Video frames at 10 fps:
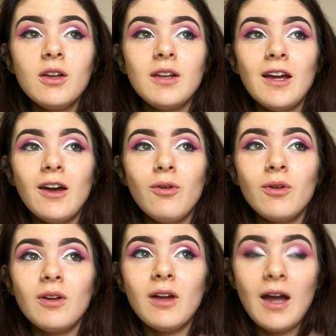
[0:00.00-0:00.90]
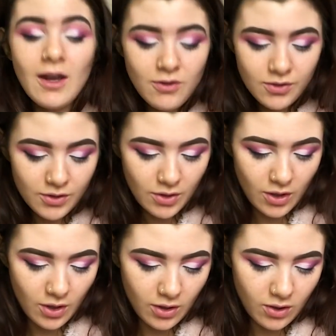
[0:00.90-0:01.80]
Now, I used
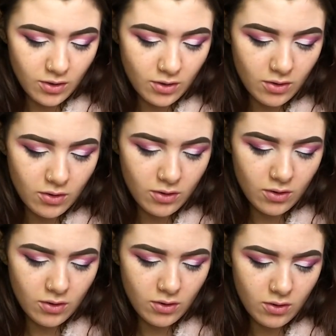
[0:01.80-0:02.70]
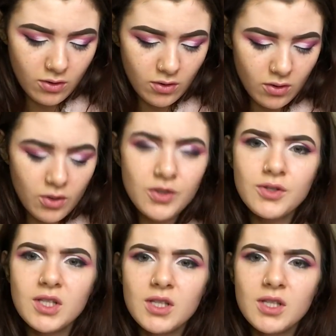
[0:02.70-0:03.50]
to, because